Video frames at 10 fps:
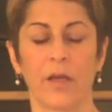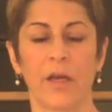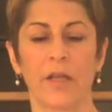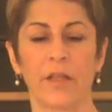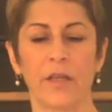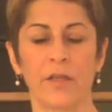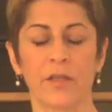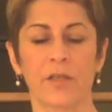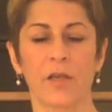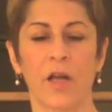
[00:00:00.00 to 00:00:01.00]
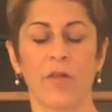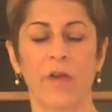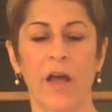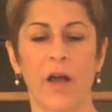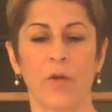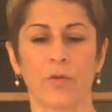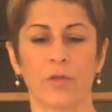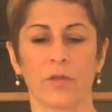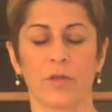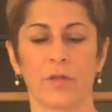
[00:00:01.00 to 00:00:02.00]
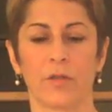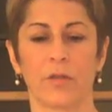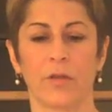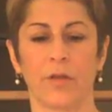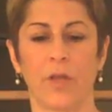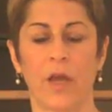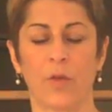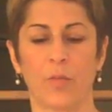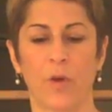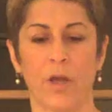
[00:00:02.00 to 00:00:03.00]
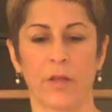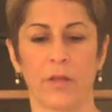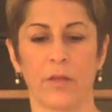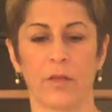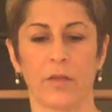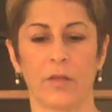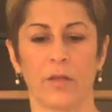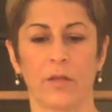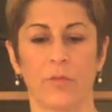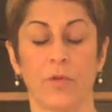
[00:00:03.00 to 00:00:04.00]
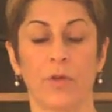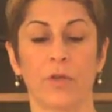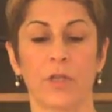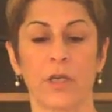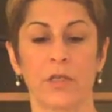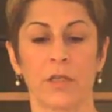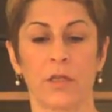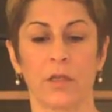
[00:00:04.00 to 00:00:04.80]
and then dissolve out on the out-breath with your attention.